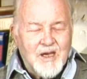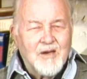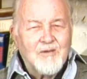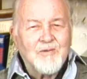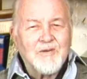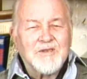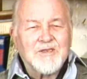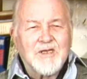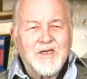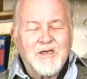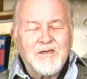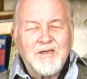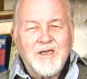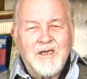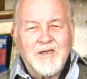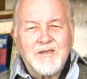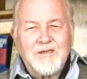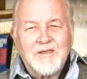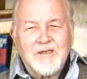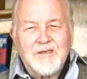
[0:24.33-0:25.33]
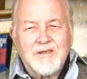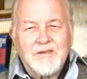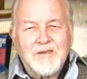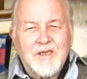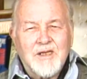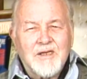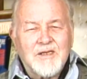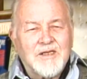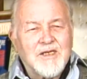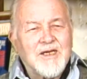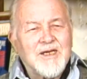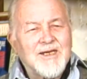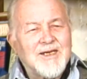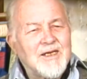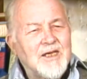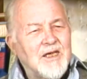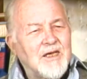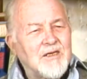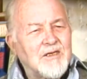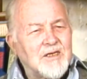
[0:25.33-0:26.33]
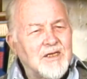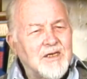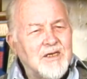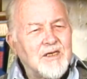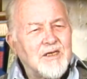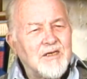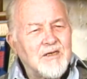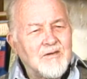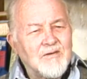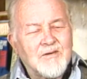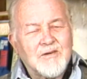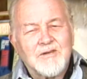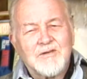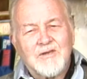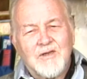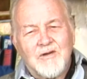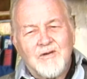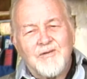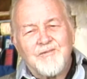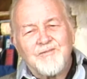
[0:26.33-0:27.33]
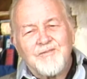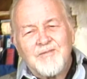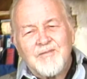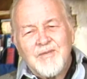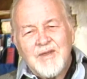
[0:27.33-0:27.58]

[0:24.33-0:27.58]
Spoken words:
I would say 1918 or so.